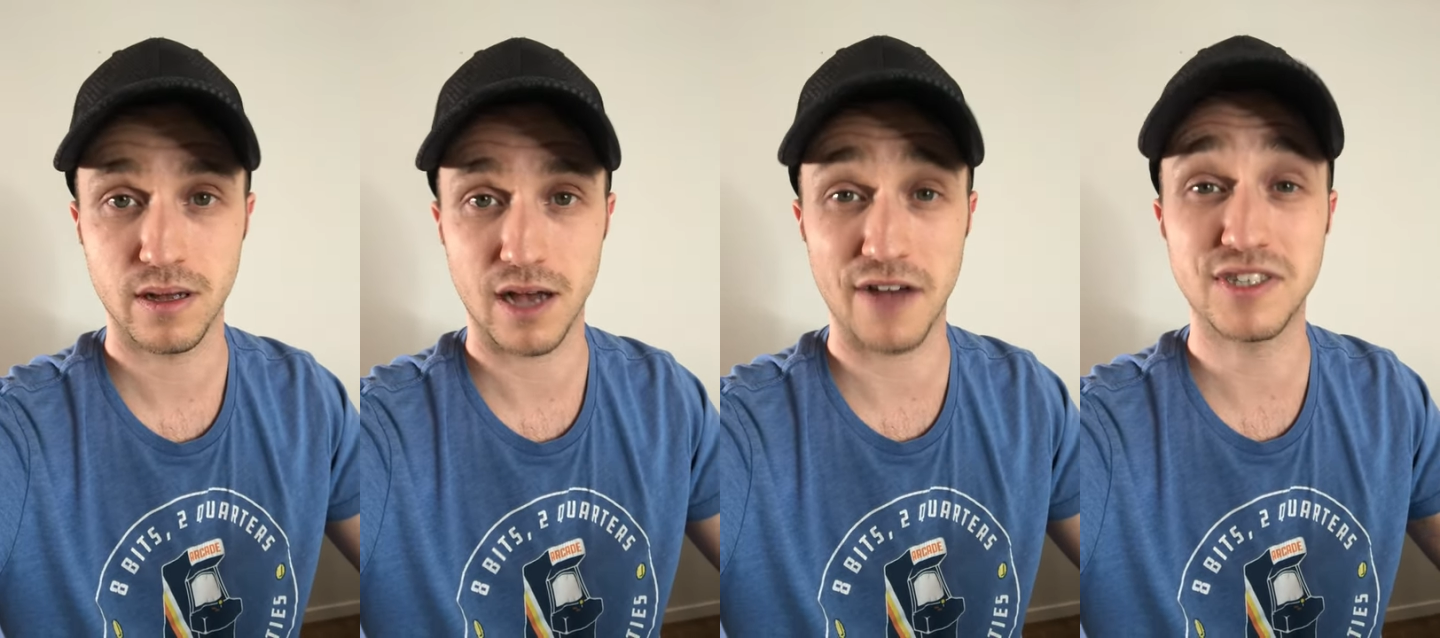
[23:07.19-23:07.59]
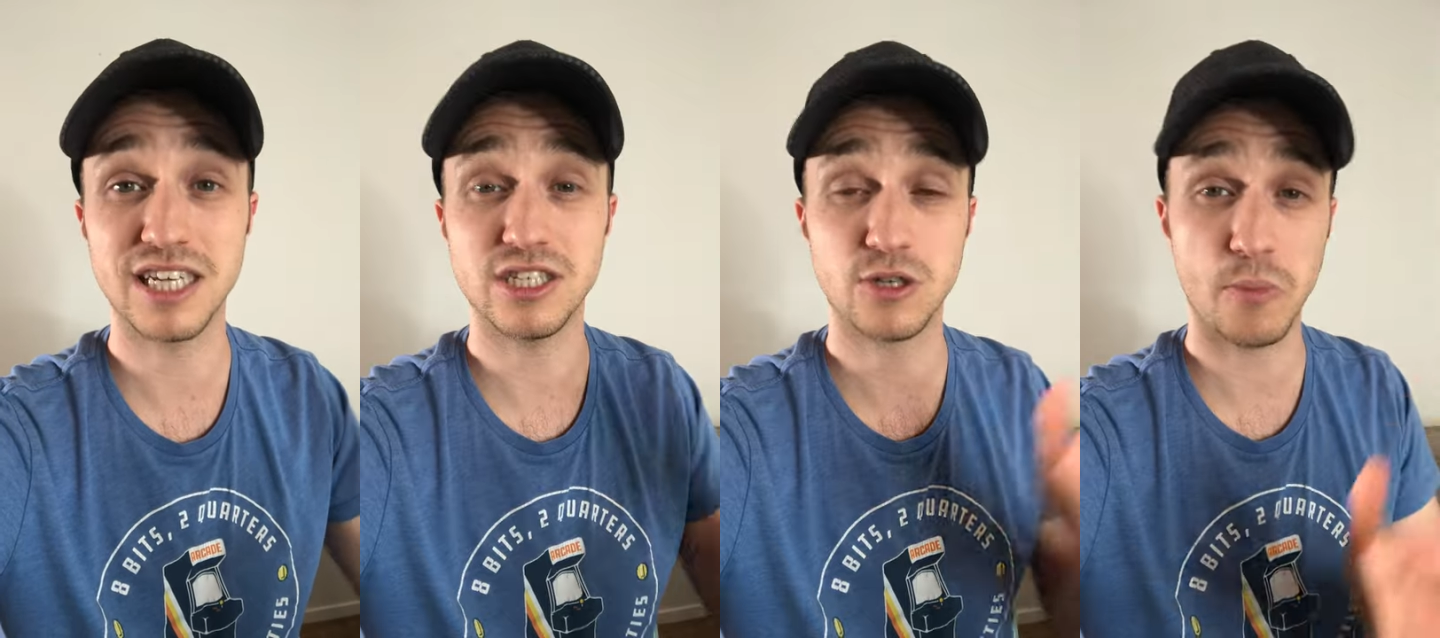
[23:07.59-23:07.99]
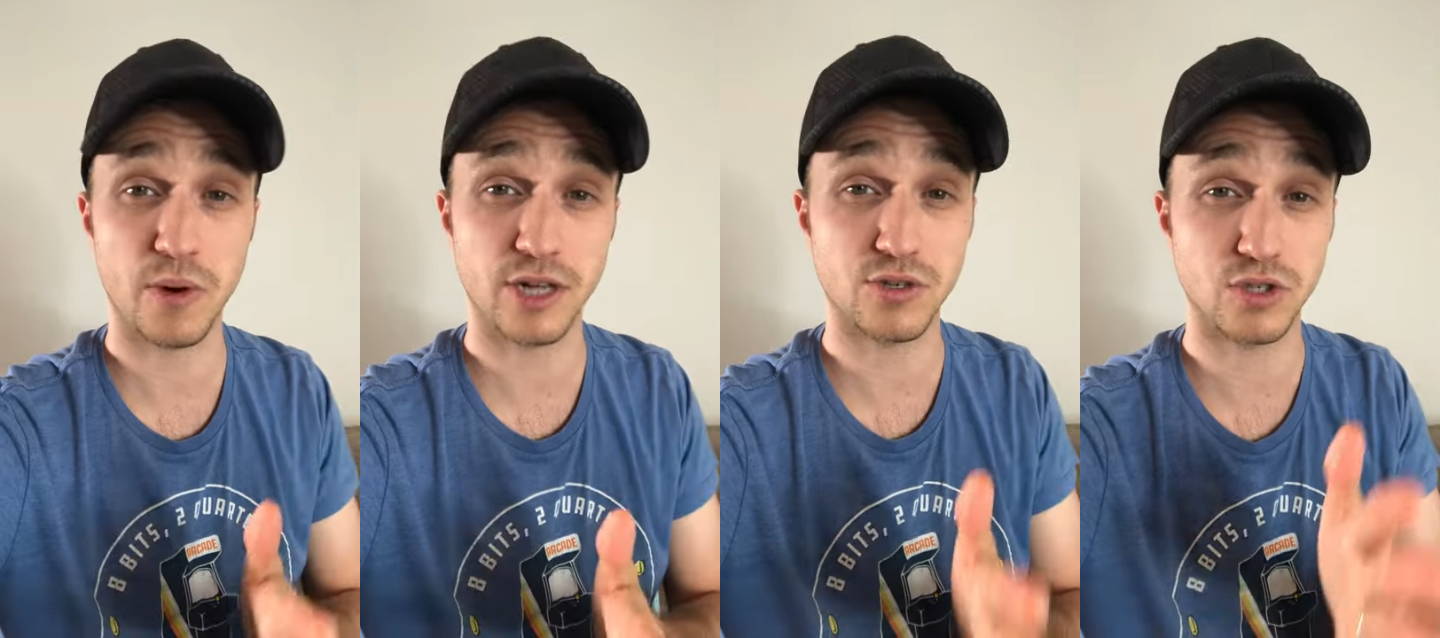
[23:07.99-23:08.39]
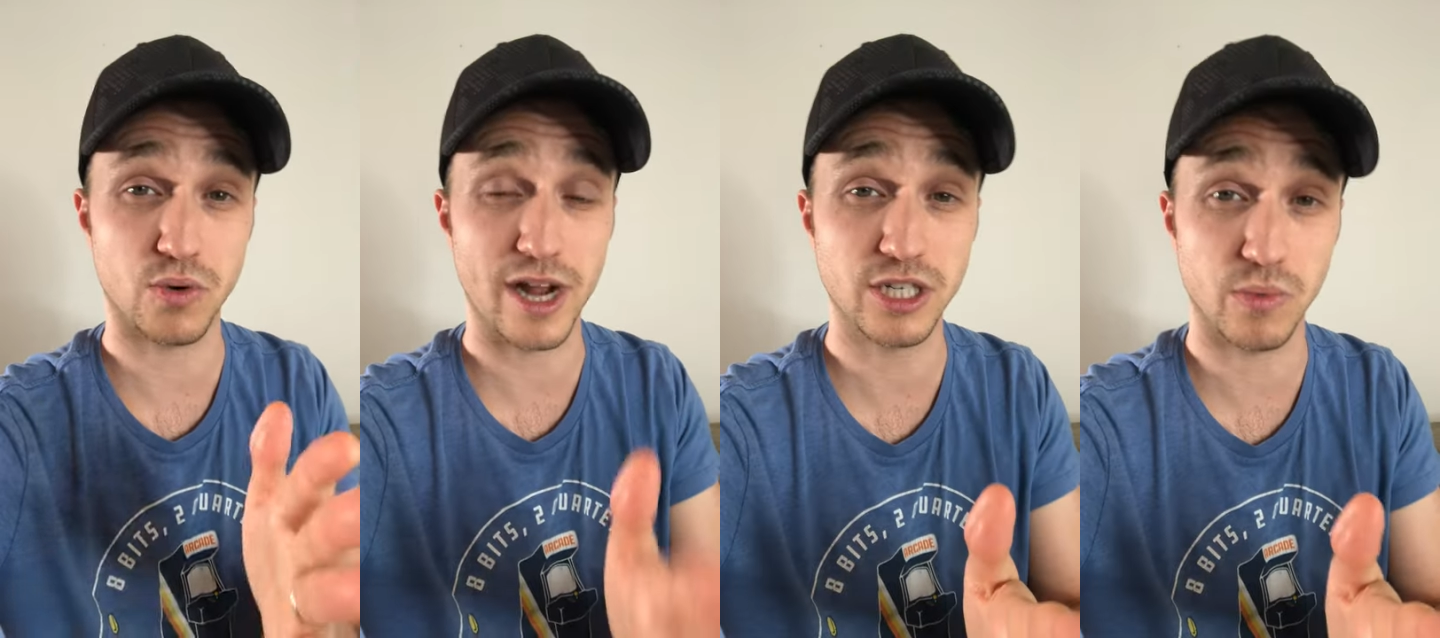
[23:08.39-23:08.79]
I've seen supernatural
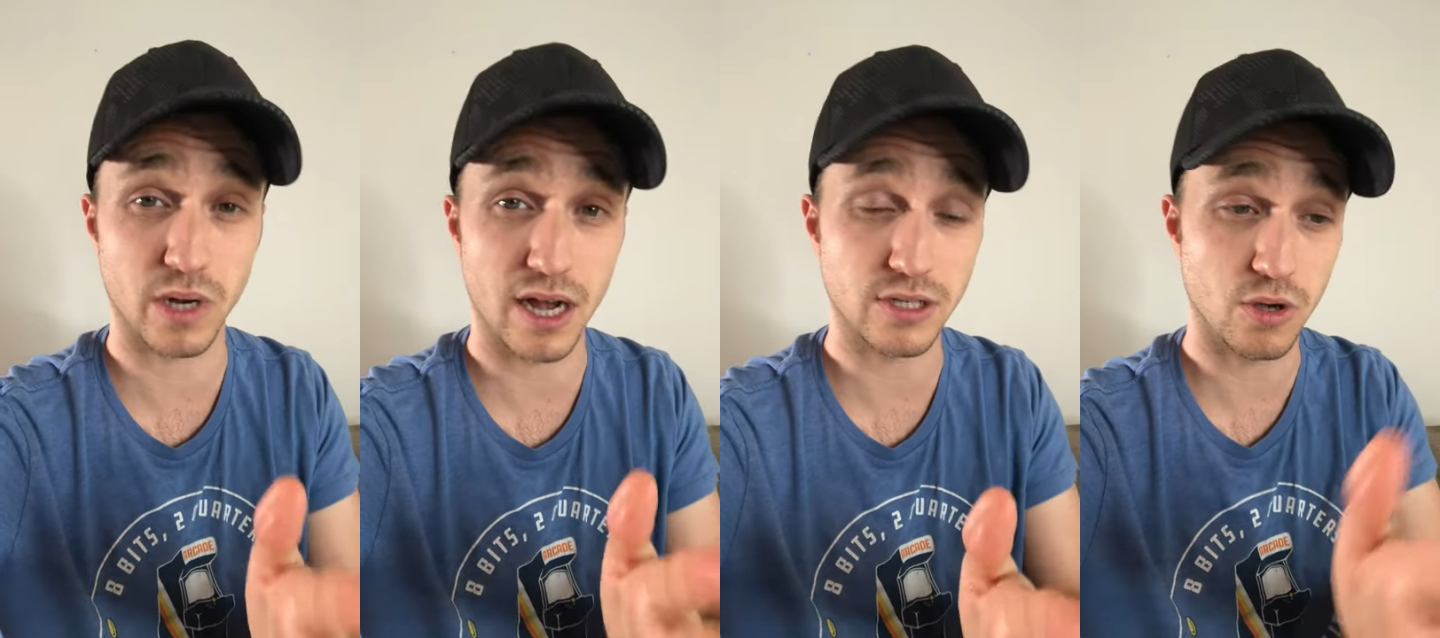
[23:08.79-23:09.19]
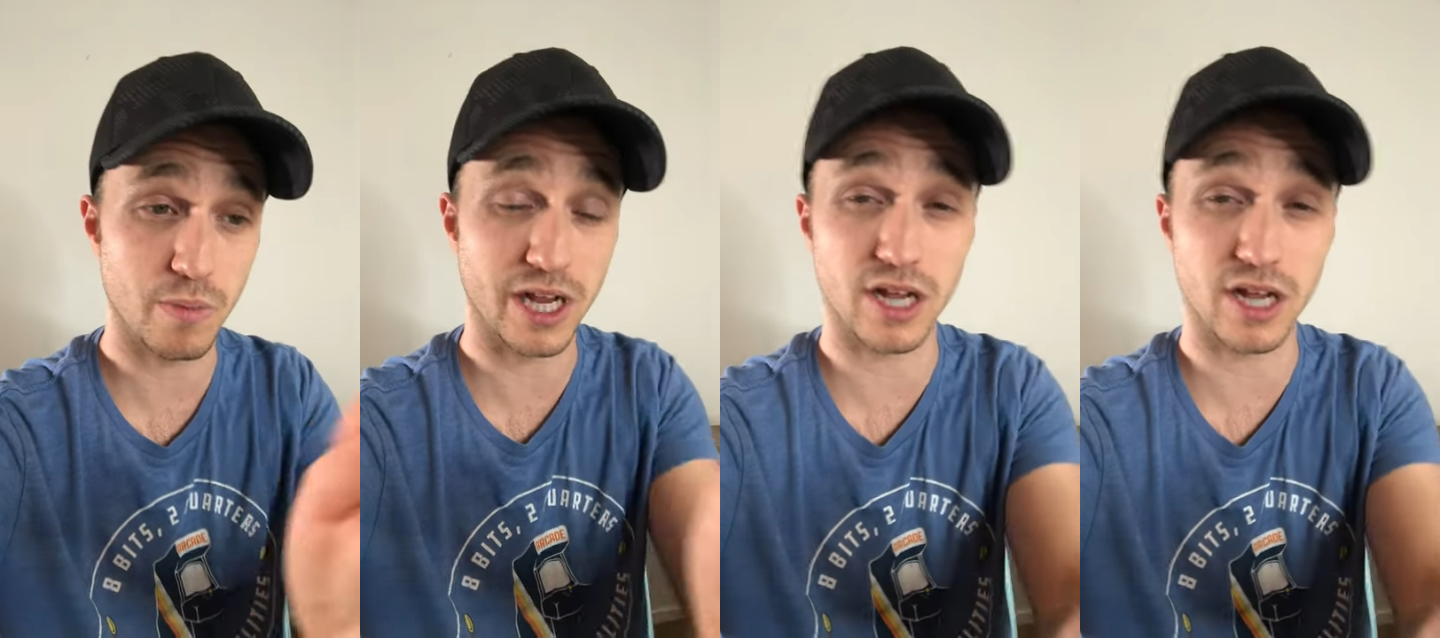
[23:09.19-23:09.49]
direction where God told me to